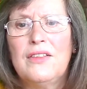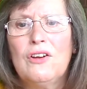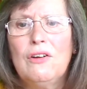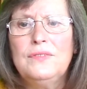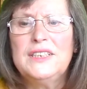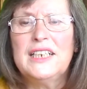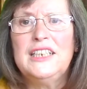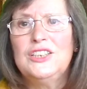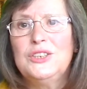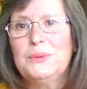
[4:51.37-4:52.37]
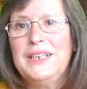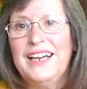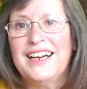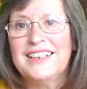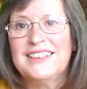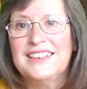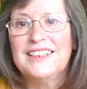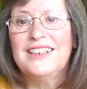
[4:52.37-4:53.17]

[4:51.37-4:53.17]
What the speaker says: The conversations we had,